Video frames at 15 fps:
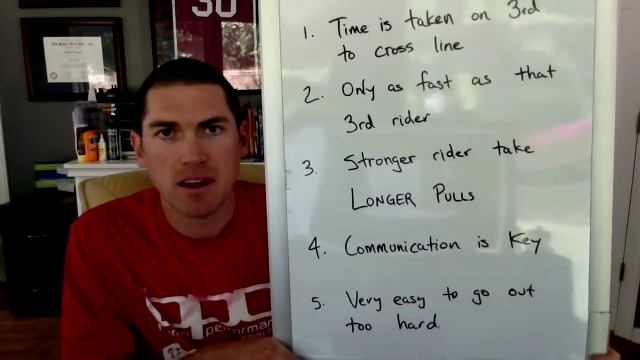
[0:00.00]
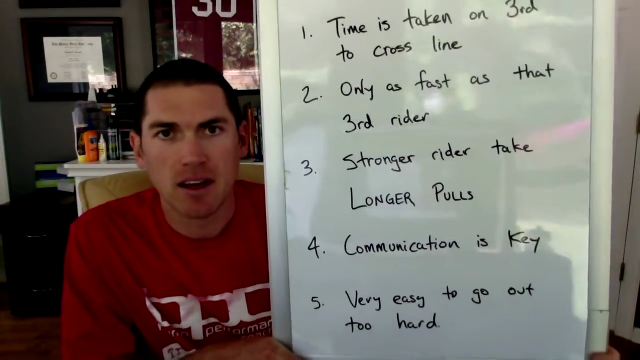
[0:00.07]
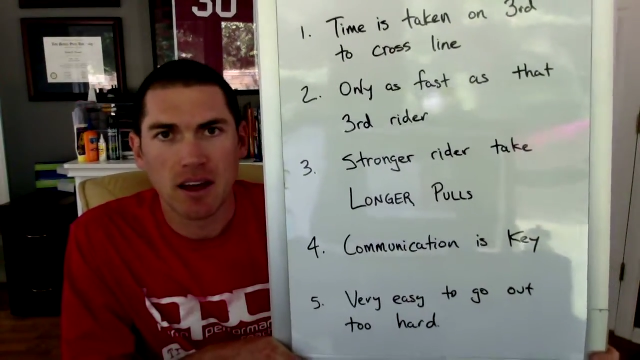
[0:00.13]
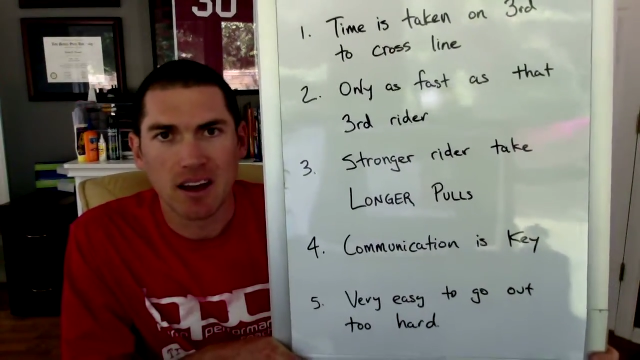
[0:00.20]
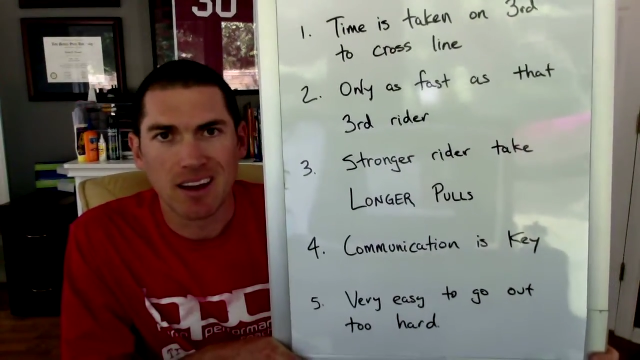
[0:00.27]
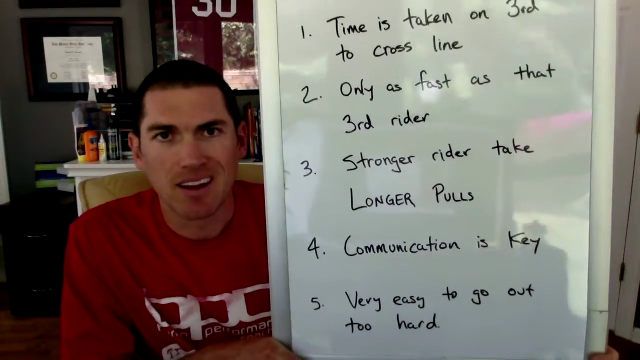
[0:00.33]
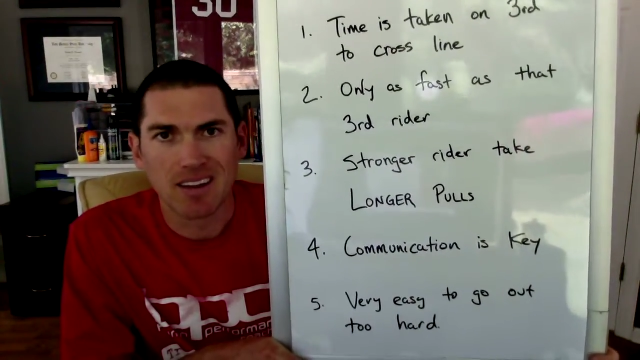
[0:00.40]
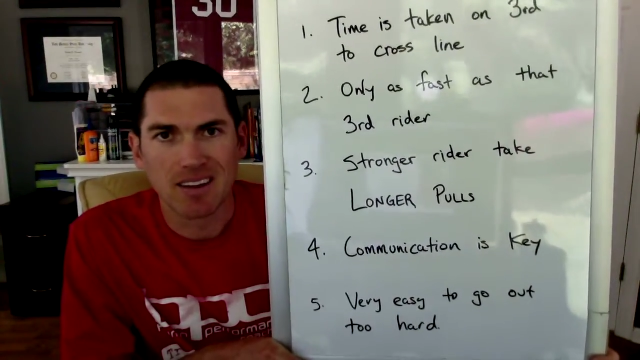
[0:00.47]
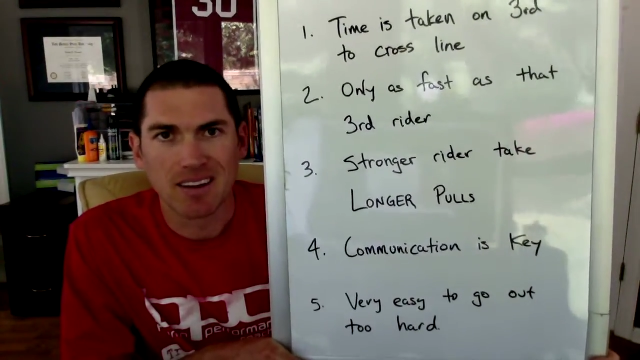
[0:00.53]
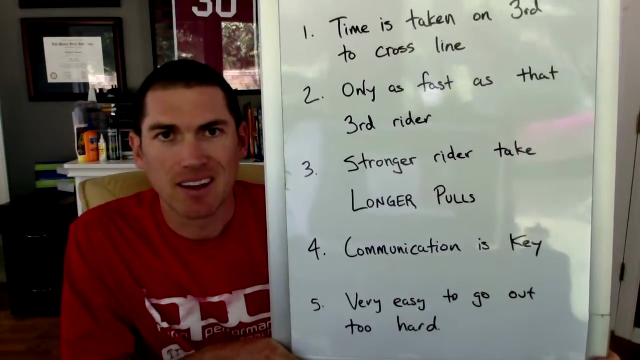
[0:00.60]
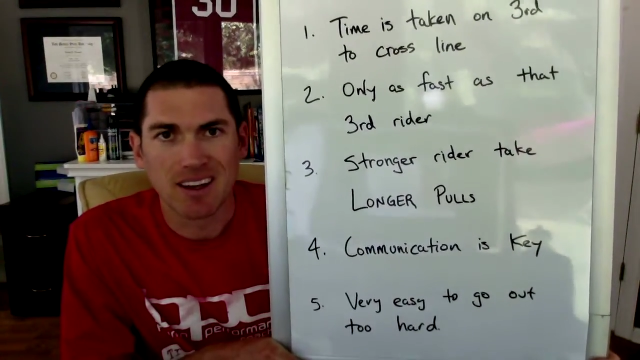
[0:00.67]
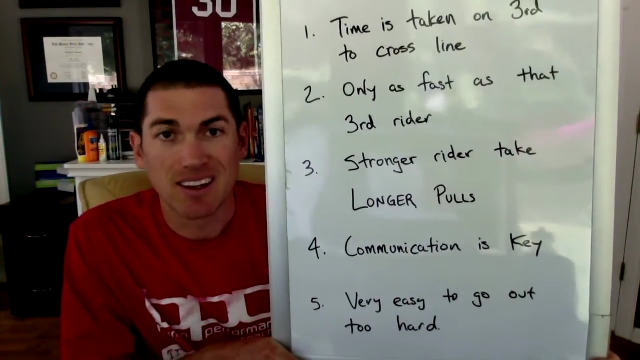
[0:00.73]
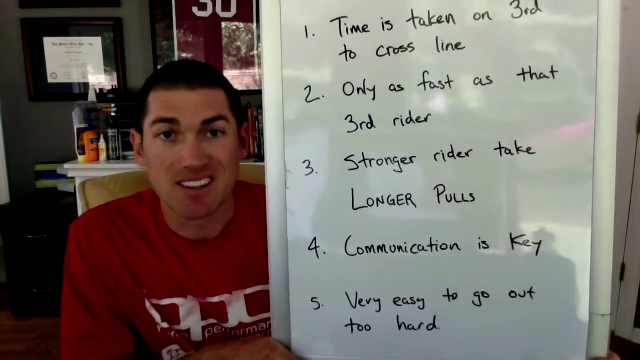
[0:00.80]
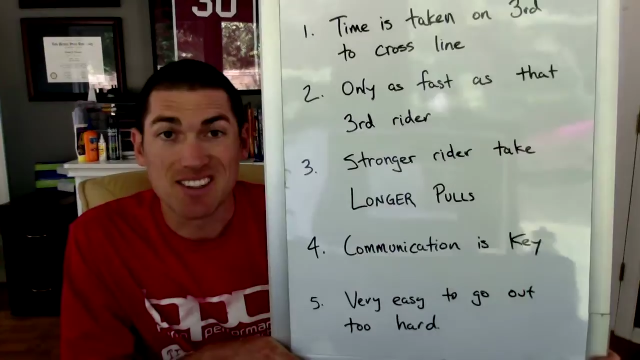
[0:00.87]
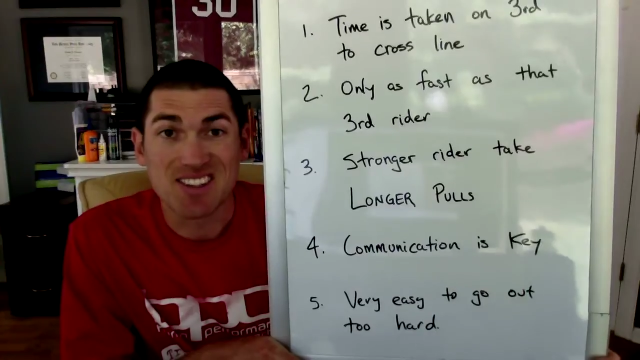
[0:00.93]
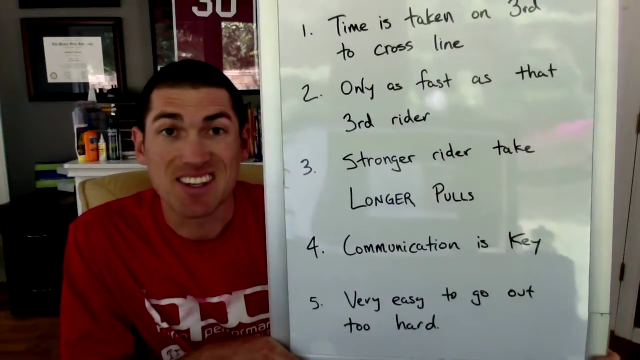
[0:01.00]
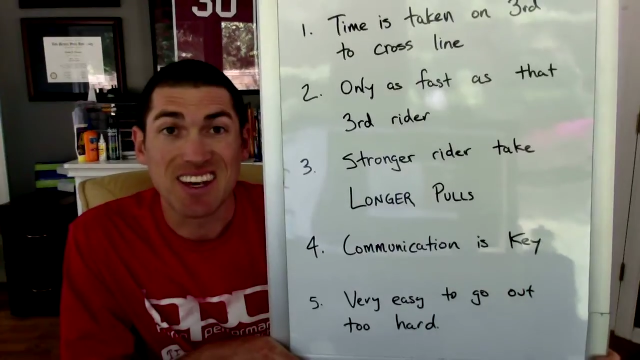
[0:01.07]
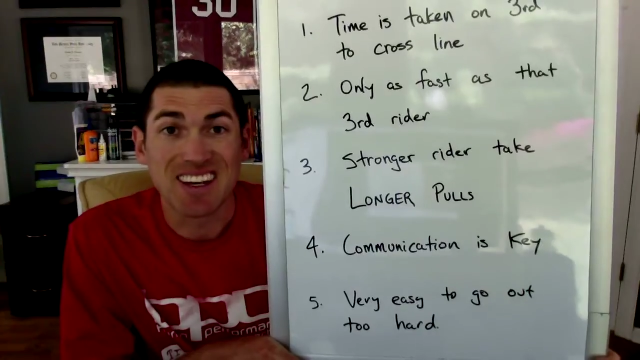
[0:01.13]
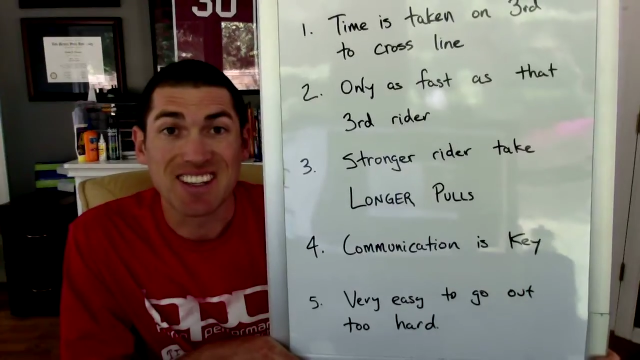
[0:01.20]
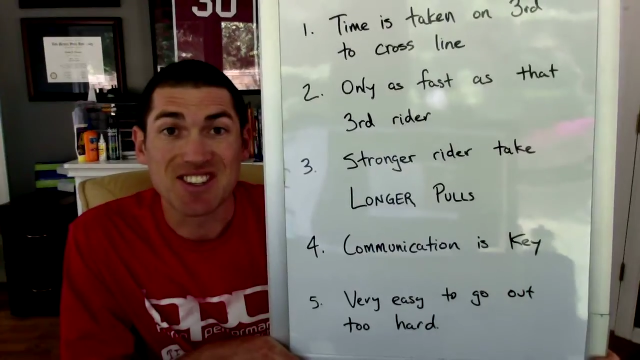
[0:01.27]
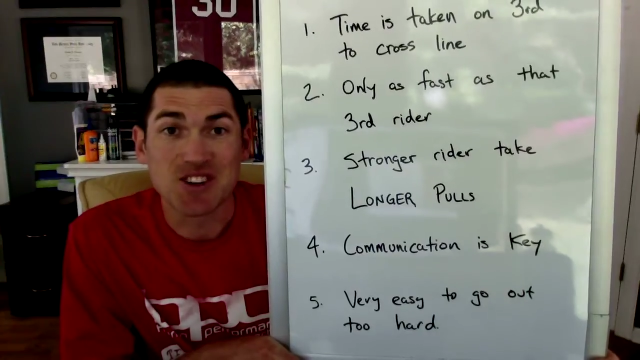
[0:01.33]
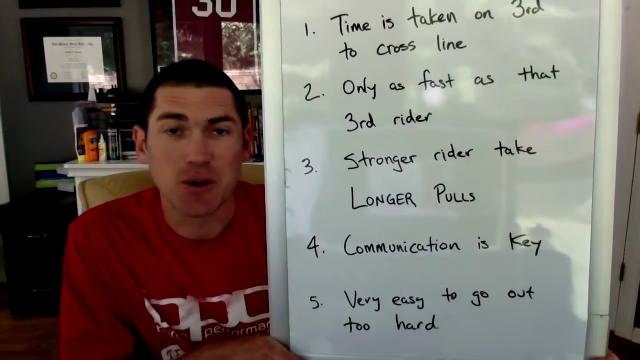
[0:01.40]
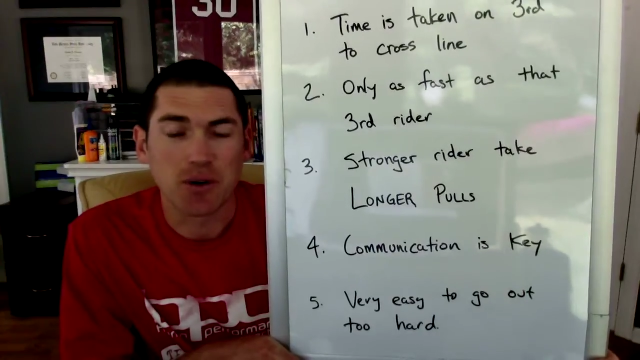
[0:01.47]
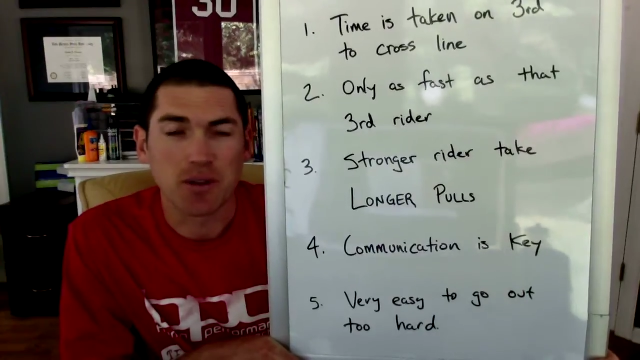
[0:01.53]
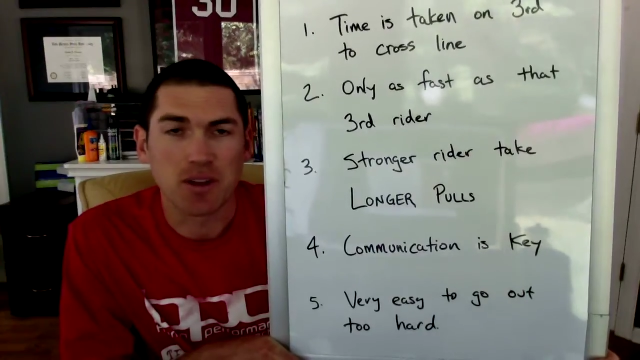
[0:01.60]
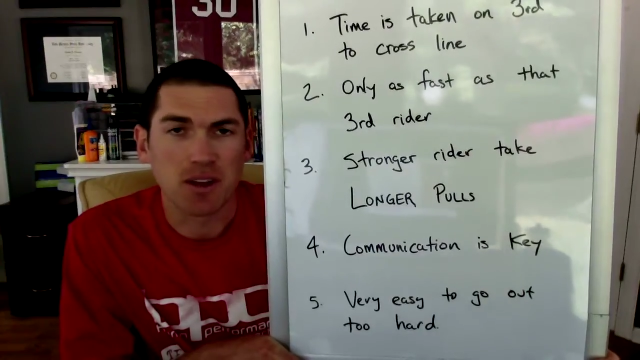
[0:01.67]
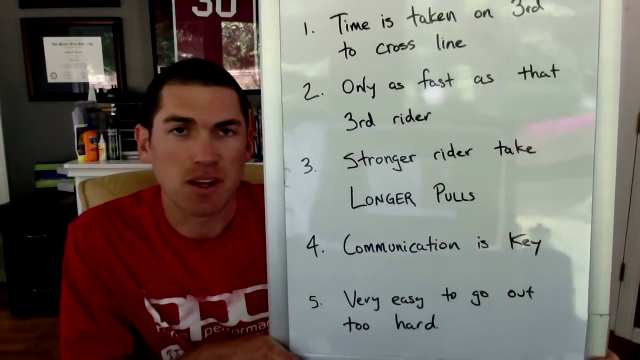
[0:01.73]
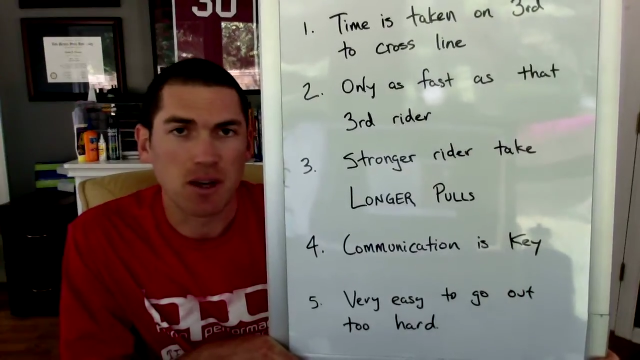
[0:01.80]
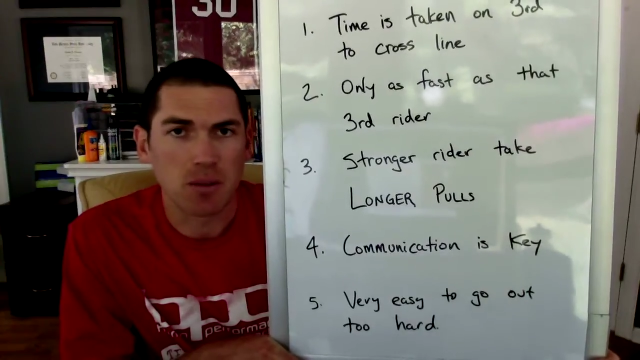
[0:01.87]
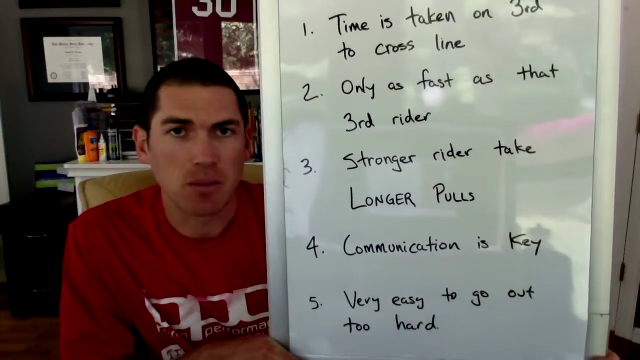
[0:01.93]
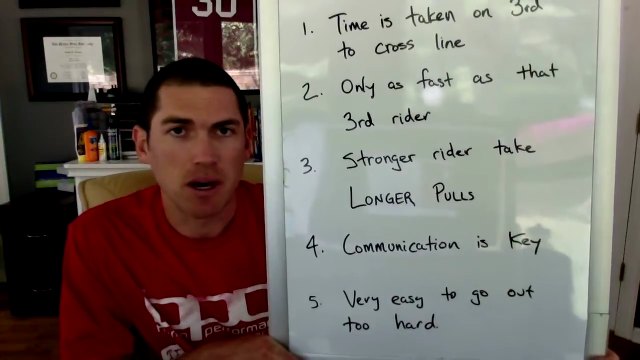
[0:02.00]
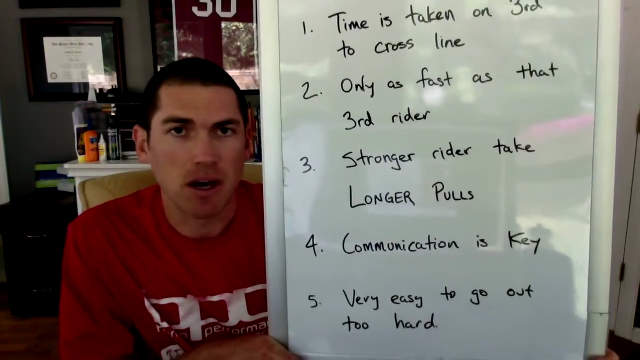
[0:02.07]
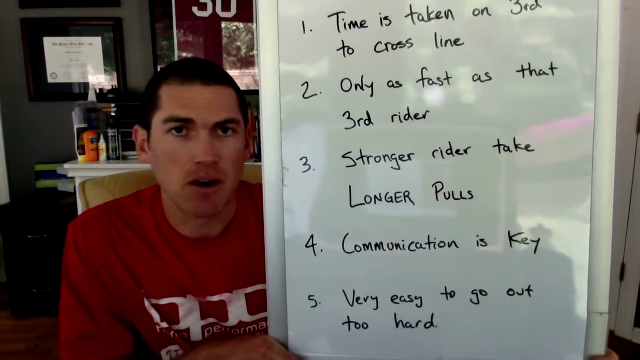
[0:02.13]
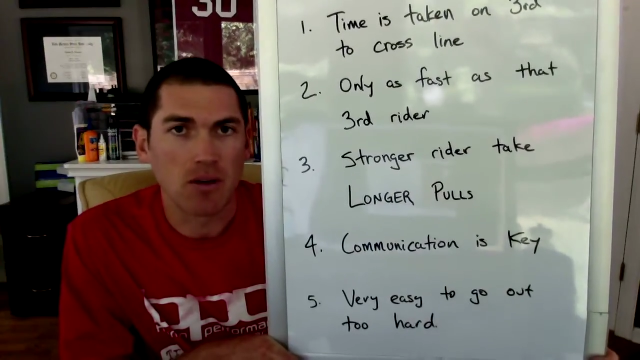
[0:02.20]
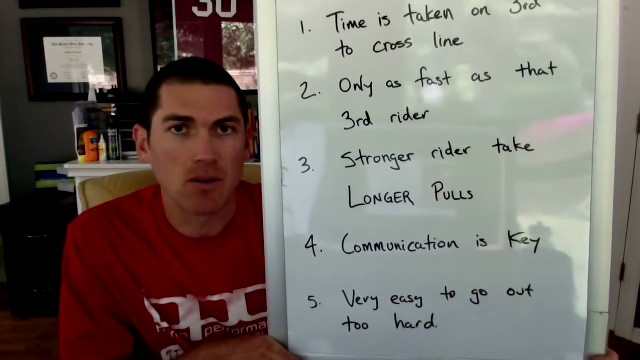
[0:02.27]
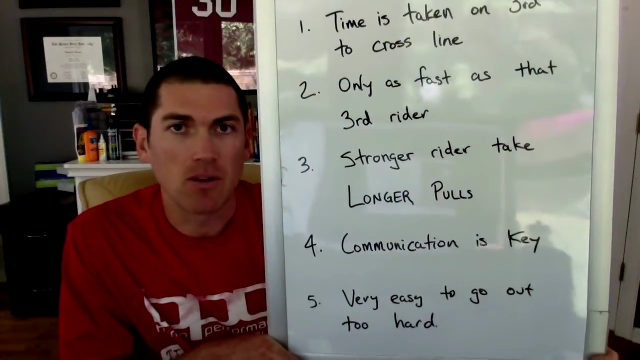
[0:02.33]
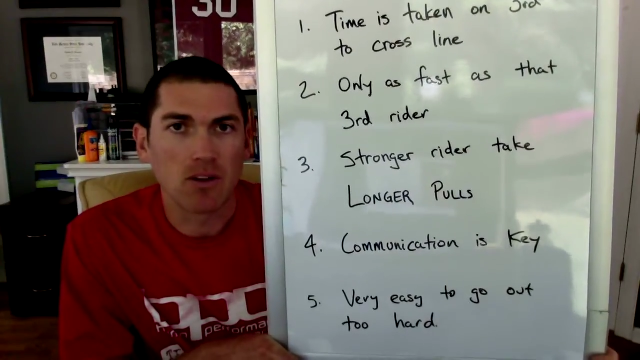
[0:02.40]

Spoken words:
and instead start thinking about